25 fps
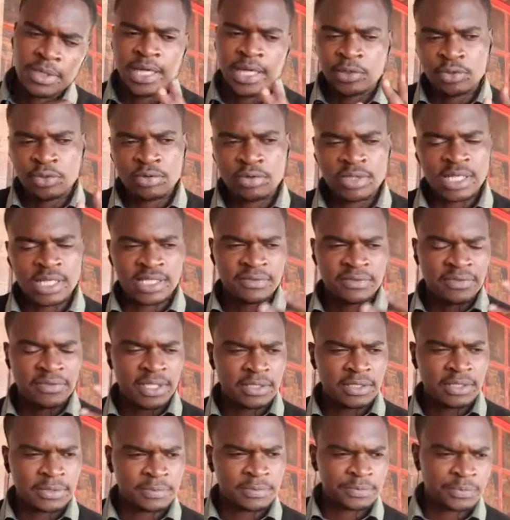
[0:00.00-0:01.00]
I know that
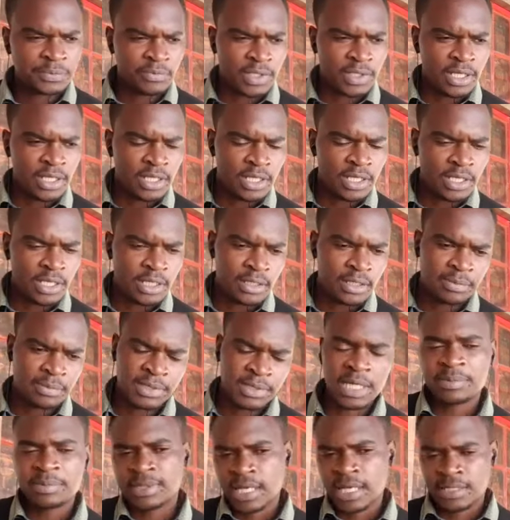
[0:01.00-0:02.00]
different
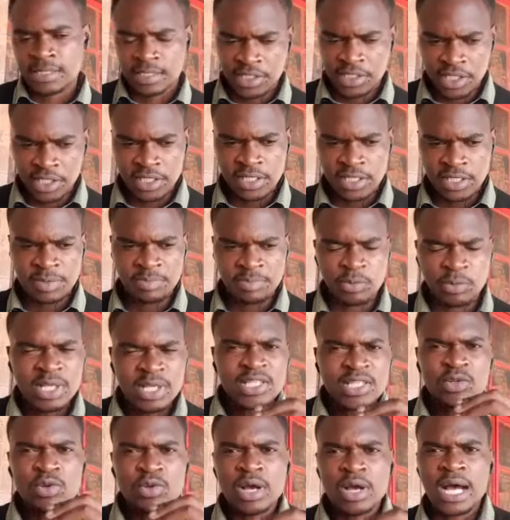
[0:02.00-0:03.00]
chapters and sections, but
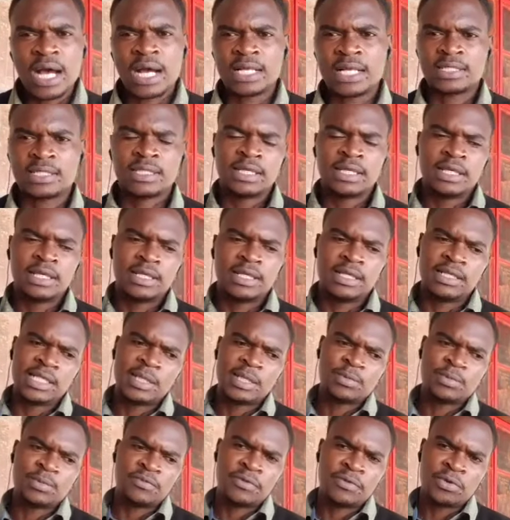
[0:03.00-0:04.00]
what's in your heart in
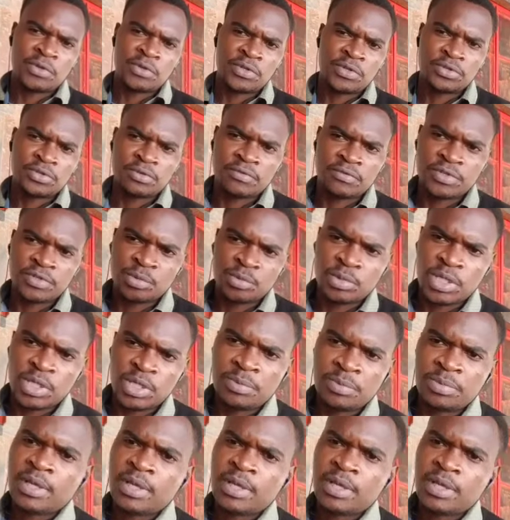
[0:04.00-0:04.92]
terms of the constitution of Zimbabwe?